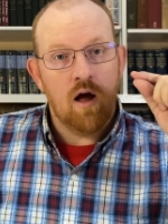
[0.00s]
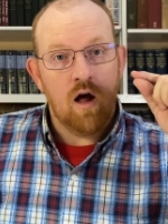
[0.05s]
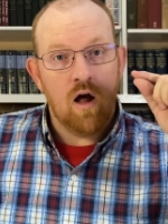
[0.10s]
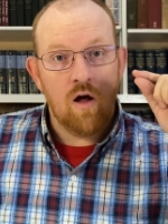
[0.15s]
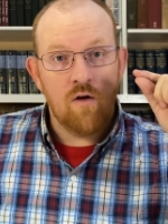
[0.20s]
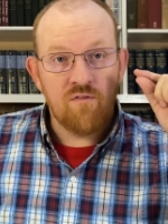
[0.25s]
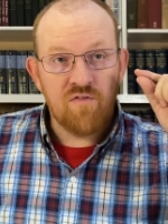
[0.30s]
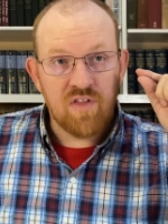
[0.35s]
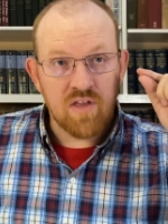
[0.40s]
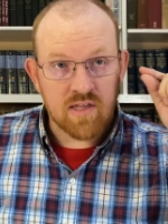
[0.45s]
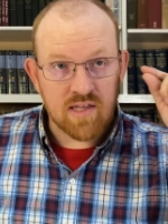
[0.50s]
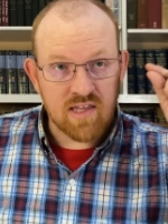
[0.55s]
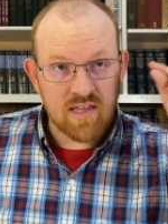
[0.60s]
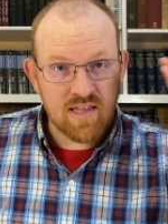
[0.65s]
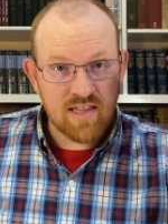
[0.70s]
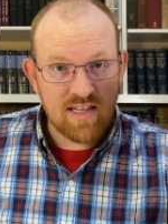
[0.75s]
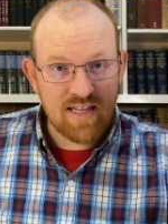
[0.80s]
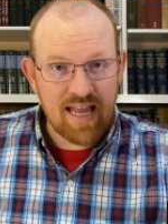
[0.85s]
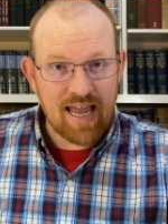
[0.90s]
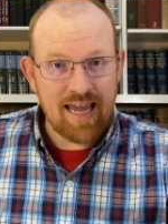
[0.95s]
of the
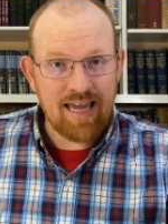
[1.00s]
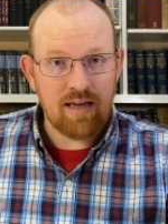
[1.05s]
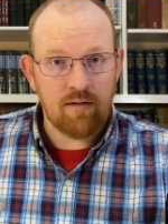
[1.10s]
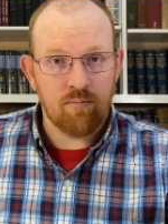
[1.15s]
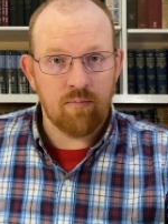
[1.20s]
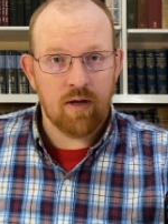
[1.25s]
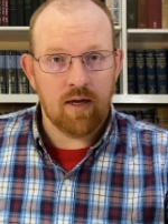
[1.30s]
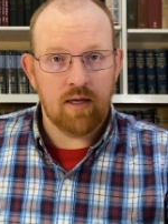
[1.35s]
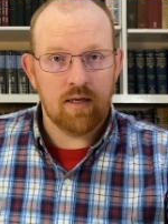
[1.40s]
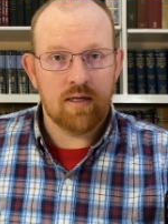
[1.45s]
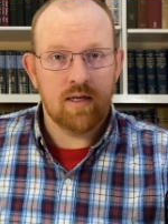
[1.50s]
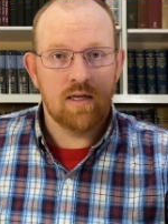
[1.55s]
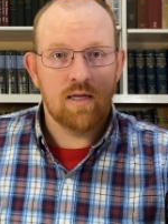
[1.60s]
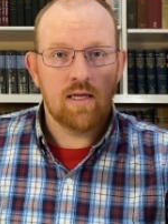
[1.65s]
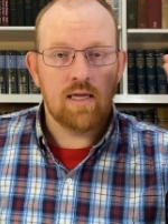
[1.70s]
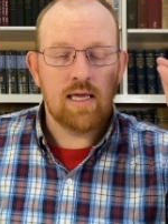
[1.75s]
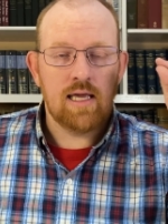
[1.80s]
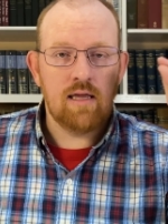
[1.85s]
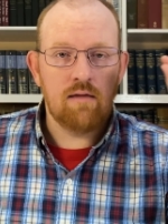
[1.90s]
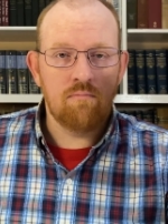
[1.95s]
statement
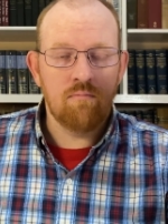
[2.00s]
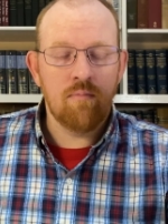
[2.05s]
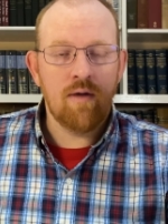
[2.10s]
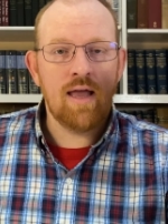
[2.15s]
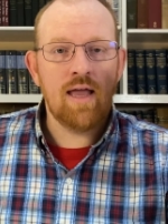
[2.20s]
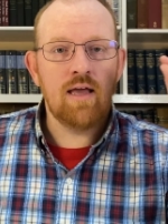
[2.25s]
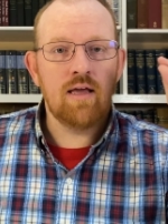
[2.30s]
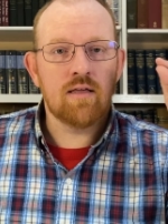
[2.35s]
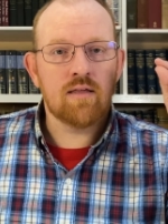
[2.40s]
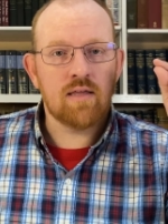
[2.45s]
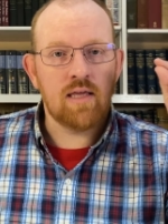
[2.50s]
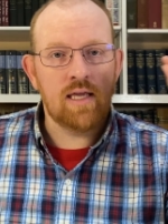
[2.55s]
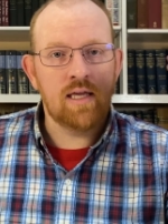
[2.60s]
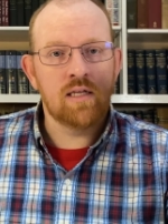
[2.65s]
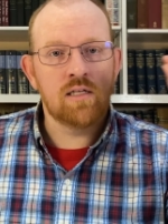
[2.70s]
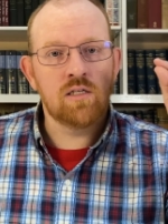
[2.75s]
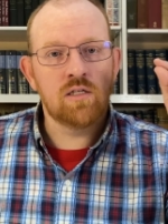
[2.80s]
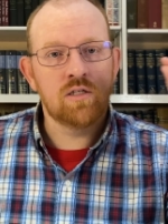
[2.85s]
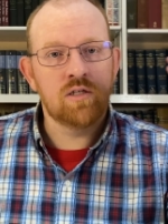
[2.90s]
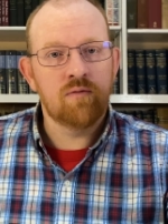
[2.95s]
he makes
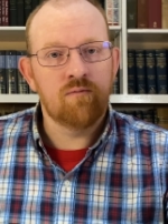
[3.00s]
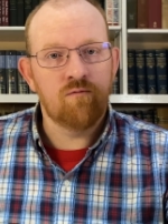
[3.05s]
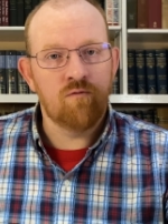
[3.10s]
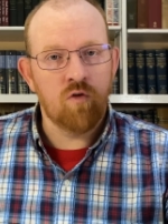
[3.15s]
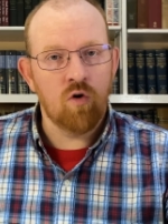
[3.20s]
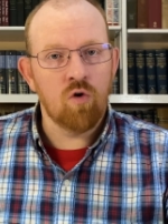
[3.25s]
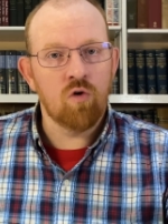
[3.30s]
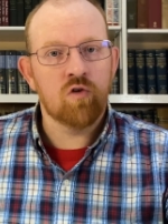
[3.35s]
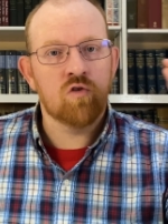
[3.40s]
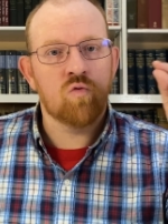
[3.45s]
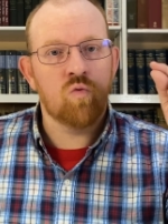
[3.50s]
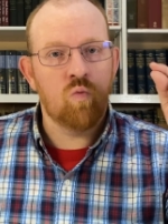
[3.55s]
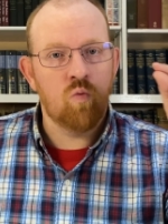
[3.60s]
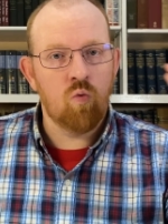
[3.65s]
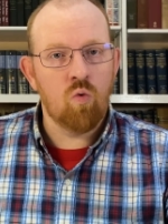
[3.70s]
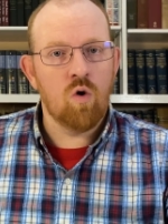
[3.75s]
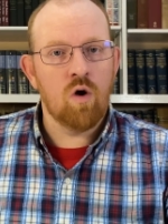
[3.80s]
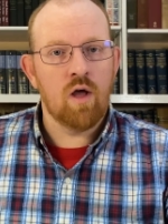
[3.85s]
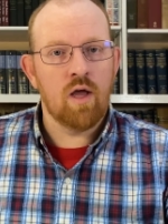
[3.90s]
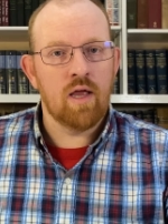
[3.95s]
in verse
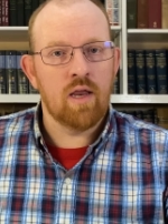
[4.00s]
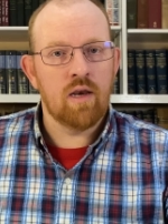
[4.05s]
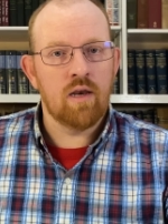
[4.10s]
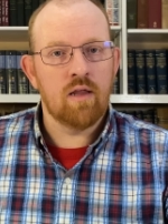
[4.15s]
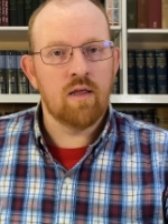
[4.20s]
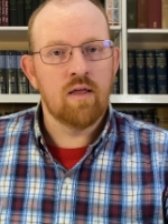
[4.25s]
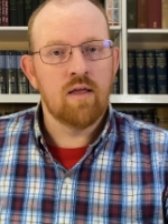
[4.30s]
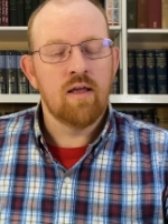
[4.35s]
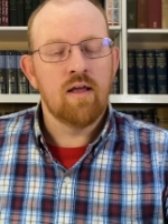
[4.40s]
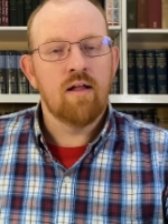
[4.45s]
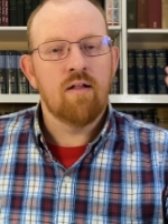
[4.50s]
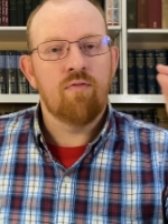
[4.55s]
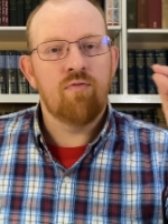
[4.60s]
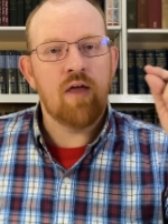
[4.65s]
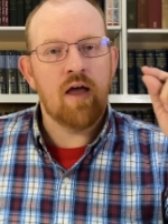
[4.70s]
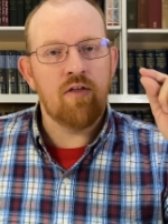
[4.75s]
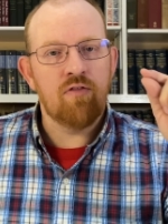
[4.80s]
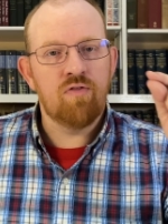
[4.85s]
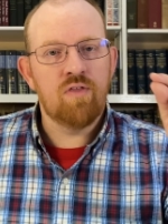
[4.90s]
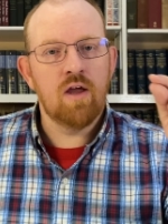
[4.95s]
1
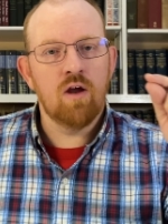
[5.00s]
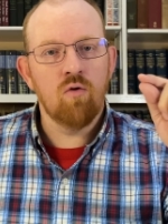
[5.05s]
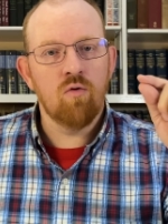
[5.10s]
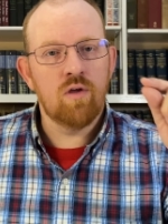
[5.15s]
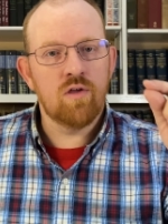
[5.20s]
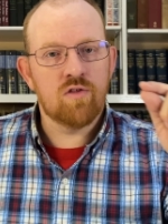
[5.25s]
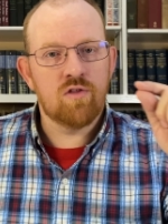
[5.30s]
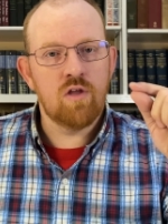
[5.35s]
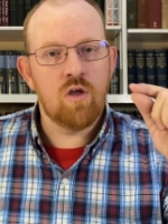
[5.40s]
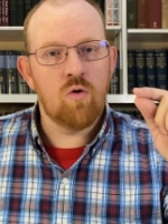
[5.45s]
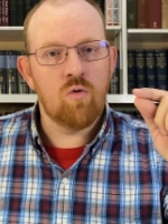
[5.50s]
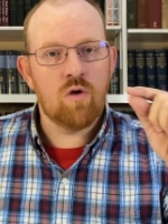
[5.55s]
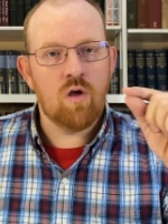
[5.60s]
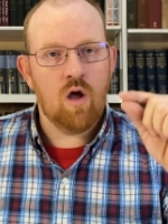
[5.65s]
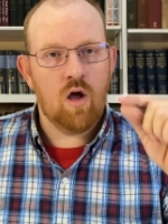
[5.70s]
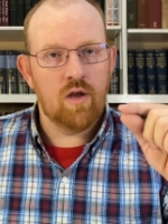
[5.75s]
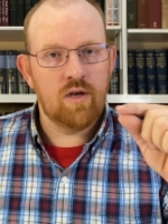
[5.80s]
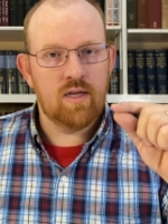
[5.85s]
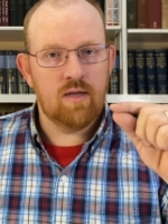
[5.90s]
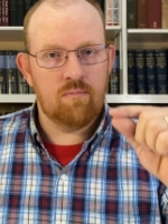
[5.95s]
that there is no
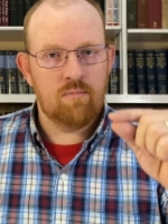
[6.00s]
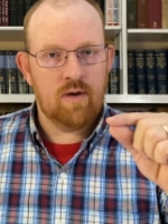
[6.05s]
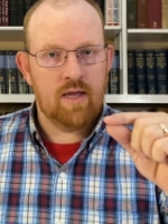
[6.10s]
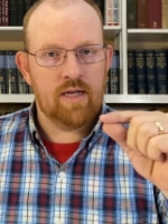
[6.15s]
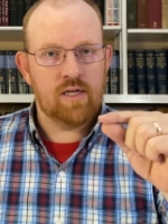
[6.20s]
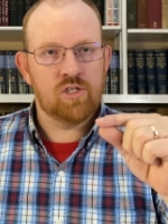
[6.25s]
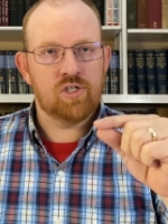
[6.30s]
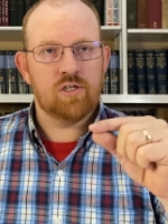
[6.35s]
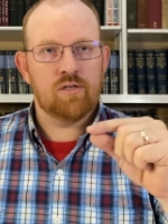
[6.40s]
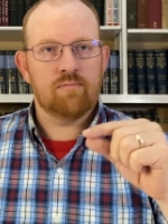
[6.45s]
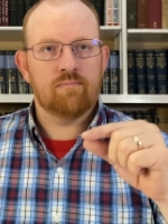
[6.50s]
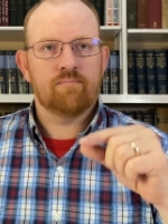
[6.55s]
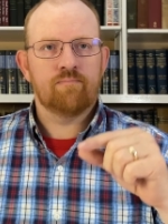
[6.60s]
condemnation.